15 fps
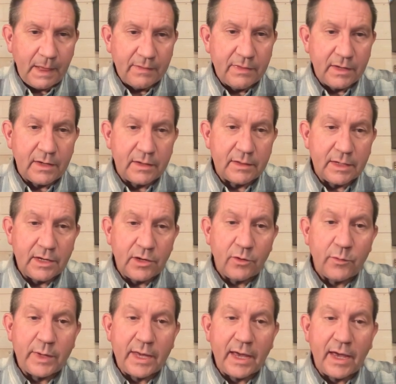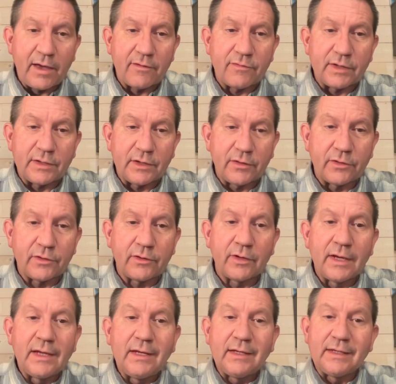Then here we have
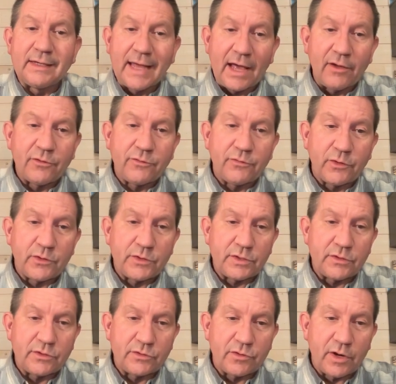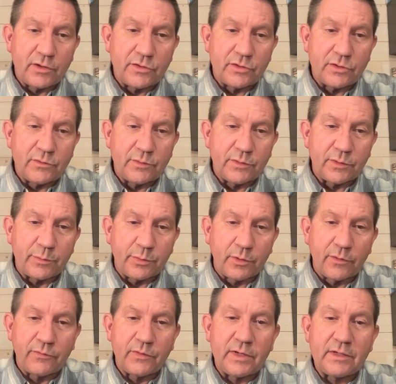another noun first construction with a
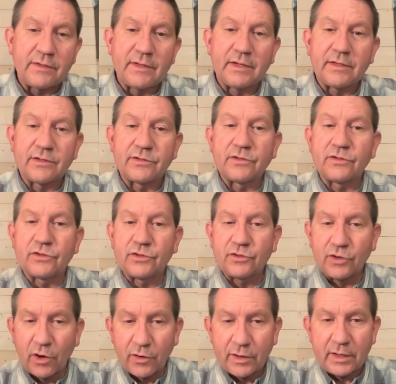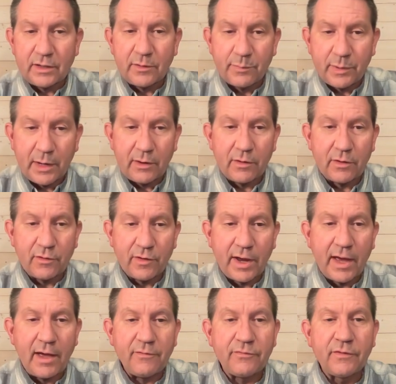perfect that is starting a
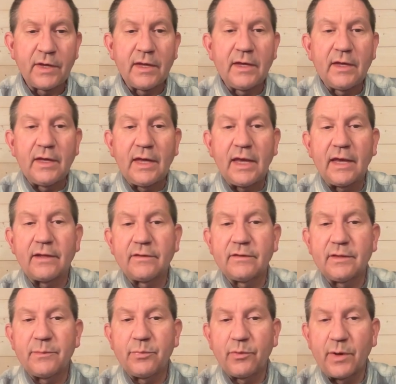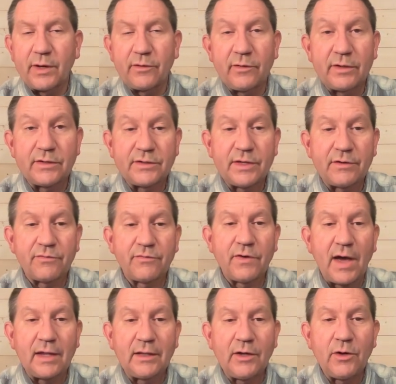paragraph, and the preterites that
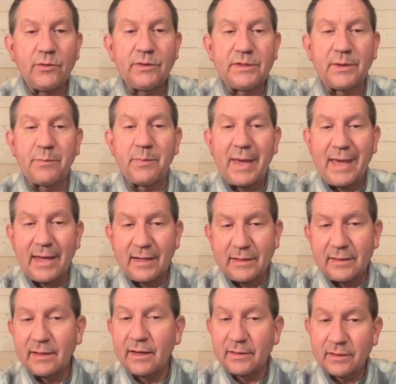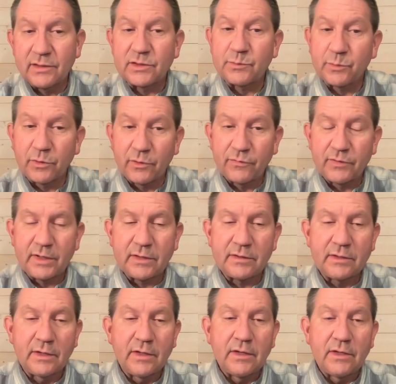follow depend on this
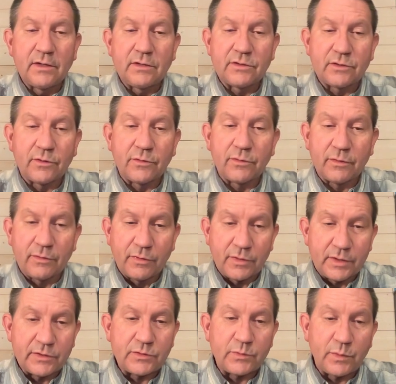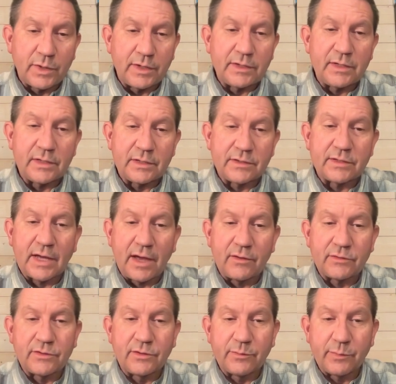perfect. So this one is
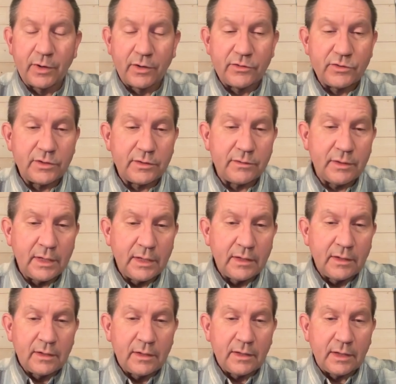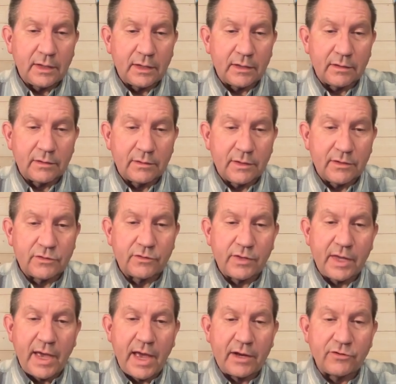out to the margin, and these are
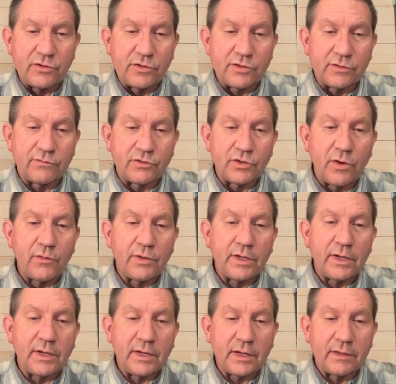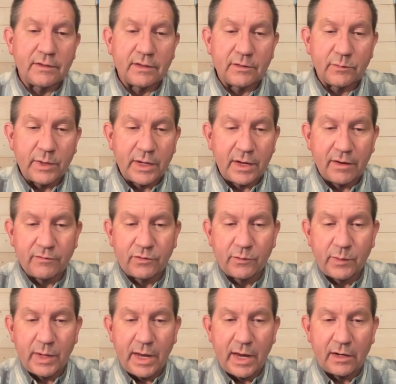the actions of Jonah, and then we have
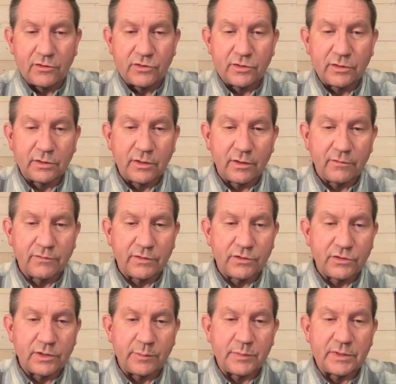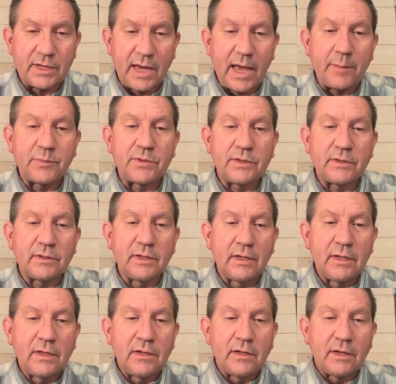the reaction of the ship's captain.
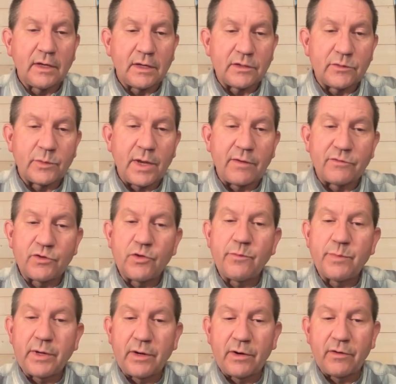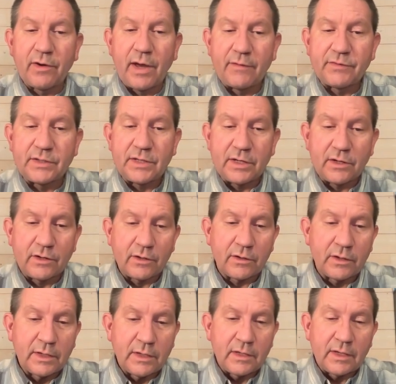So we have two paragraphs
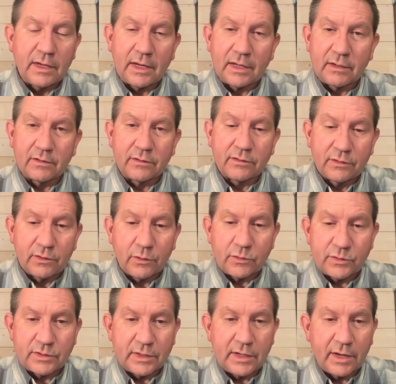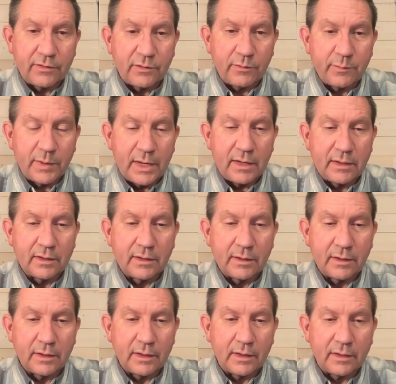here, and those together make
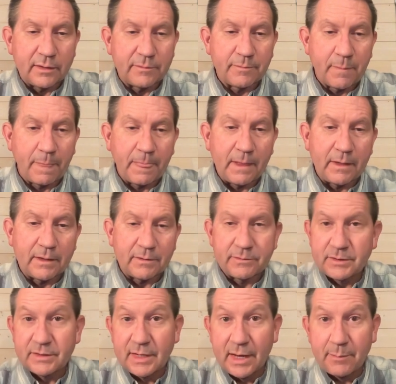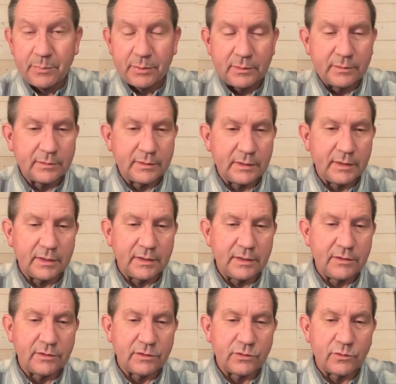a step
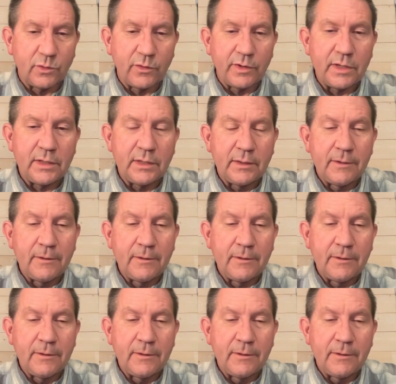in the story.